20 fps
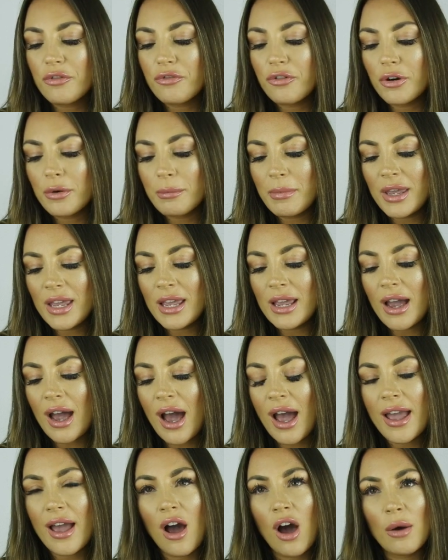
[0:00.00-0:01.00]
For me,
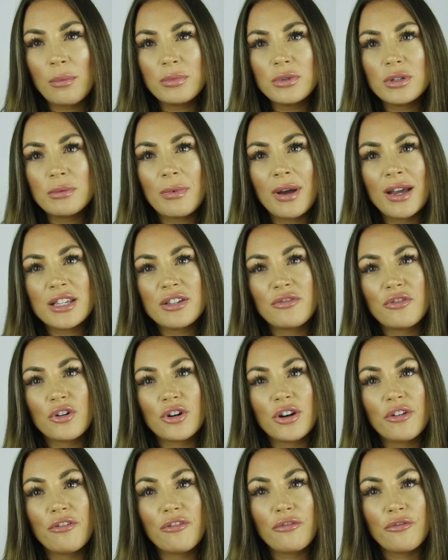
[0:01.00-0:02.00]
I optimized
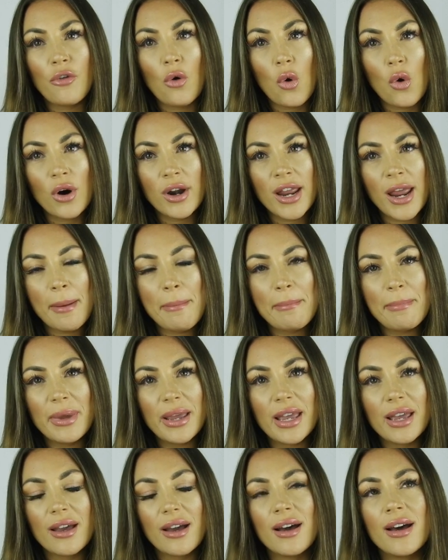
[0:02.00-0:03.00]
for the 40
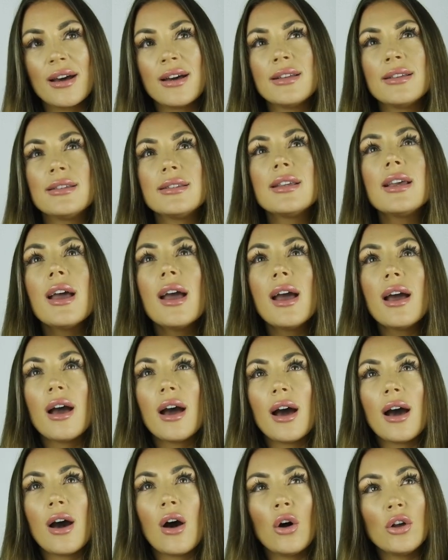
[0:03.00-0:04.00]
because
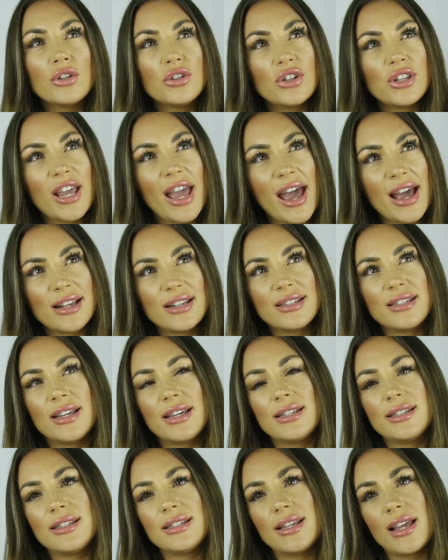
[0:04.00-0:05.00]
also the
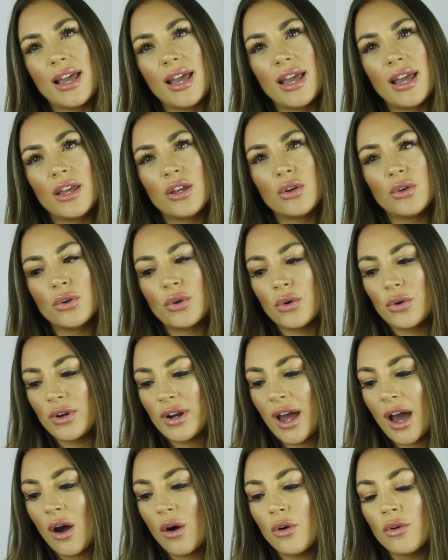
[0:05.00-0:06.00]
essays say, you know,
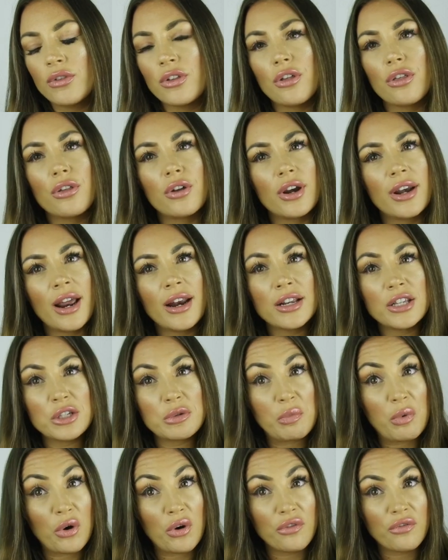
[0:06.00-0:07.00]
now the 39
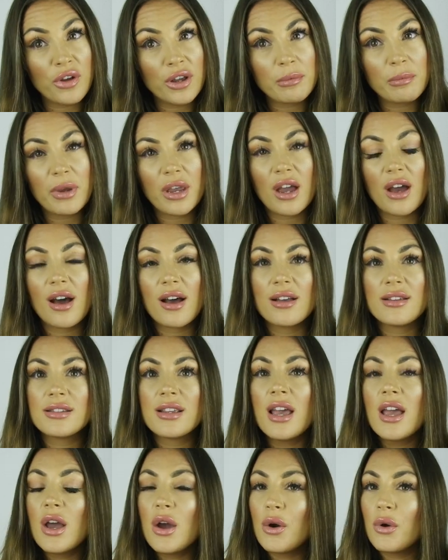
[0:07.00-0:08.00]
is perfect
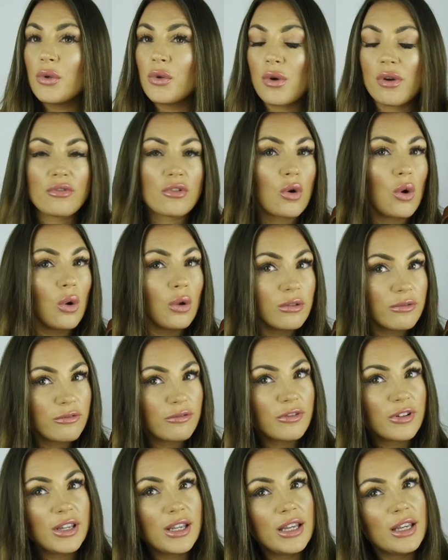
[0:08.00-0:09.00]
because you have cold
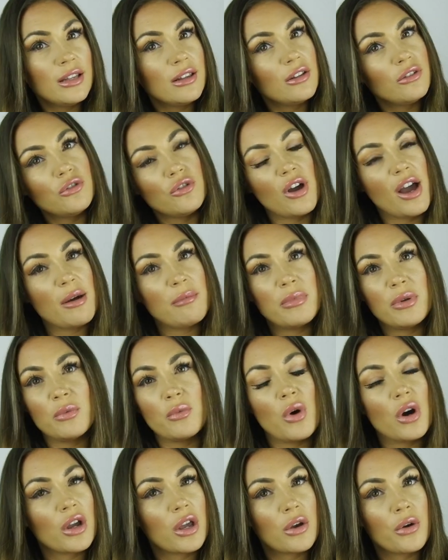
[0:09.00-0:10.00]
feet, you have
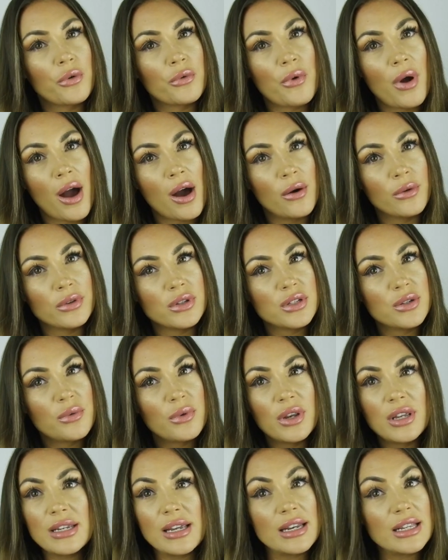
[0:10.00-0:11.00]
been walking around
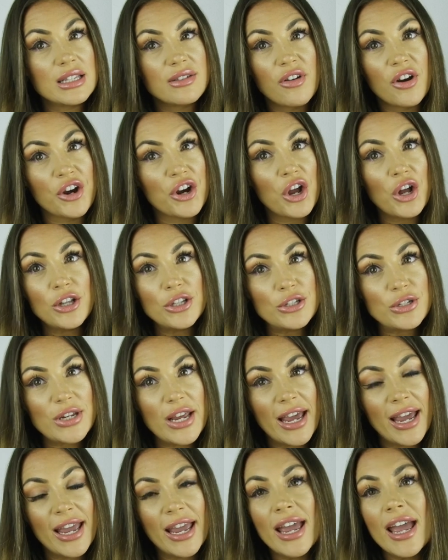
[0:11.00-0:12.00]
Zurich and it's very cold
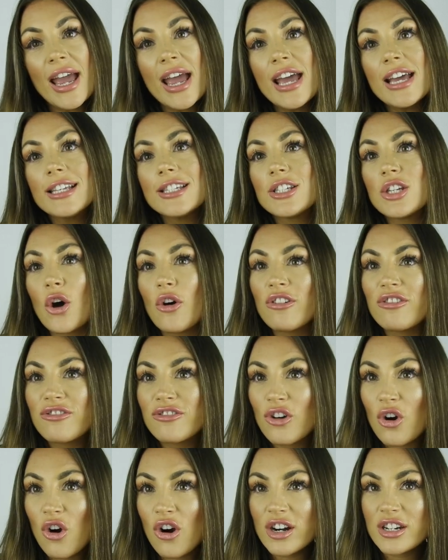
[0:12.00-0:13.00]
today. So
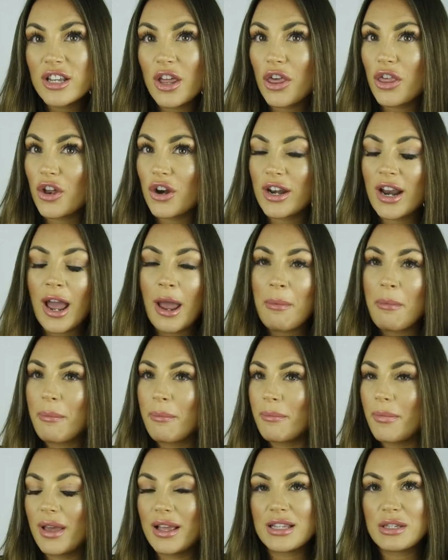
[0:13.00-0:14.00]
of course the
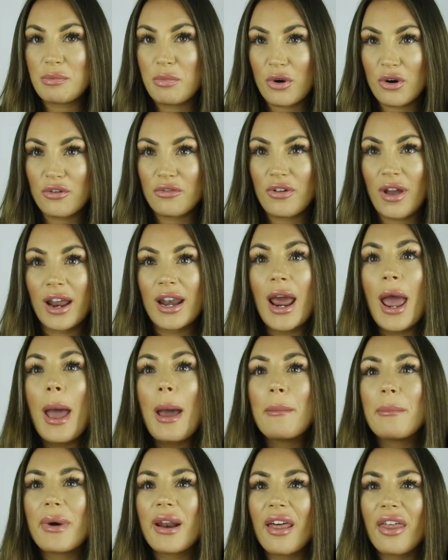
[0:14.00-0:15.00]
39, it's perfect.
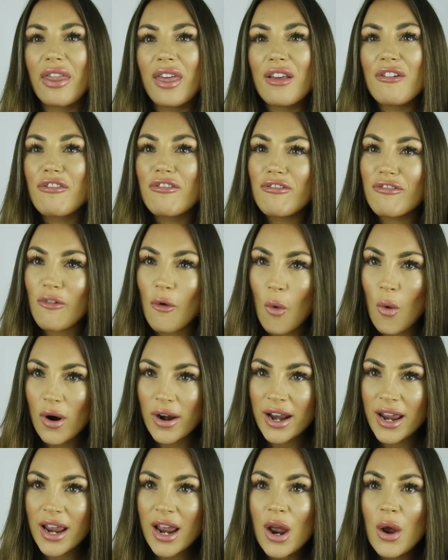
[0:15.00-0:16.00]
But I think
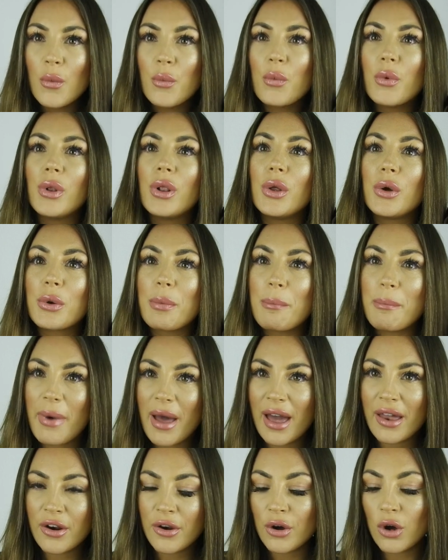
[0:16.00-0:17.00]
40 will look
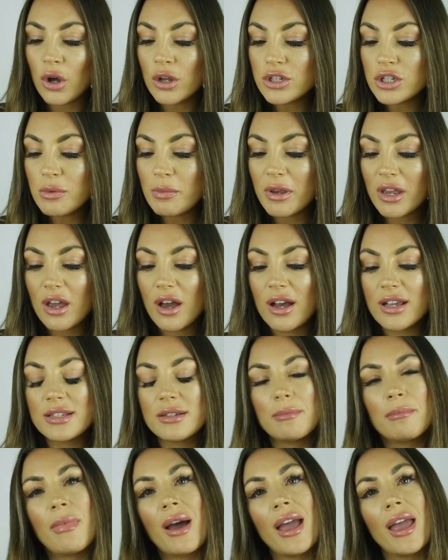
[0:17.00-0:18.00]
better. Also
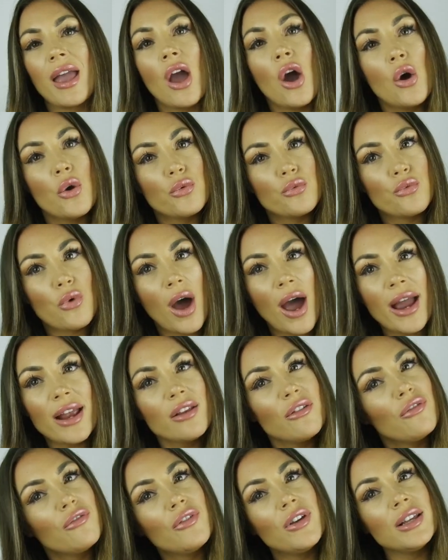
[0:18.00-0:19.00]
because my
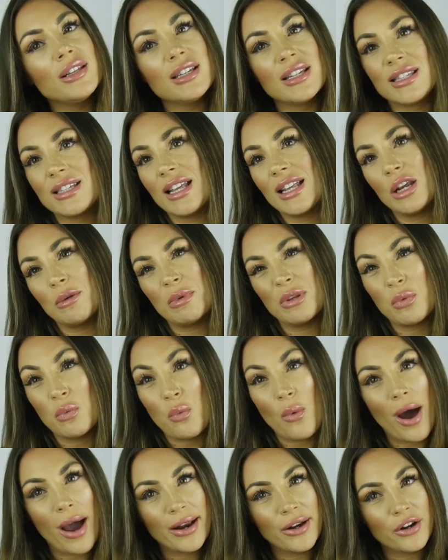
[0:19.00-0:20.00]
right feet, it's a little bit
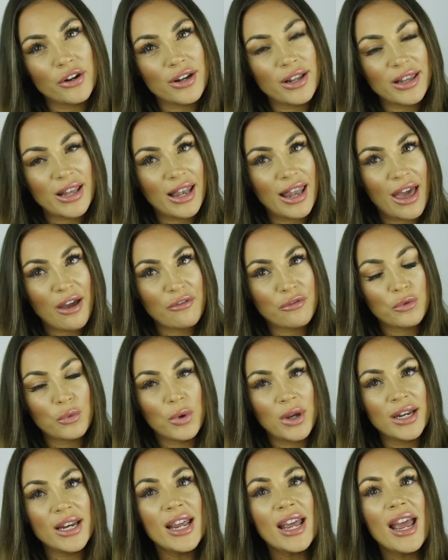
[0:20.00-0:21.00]
wider than the
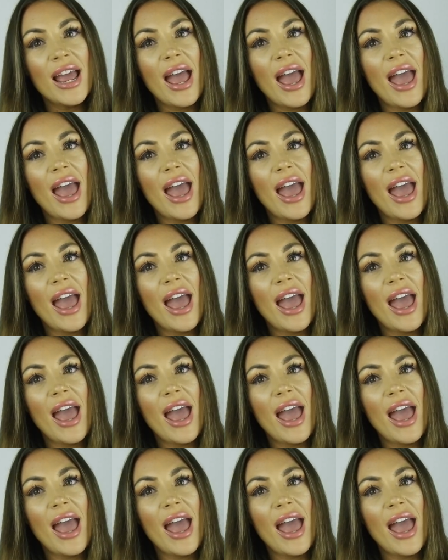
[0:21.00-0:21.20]
left one.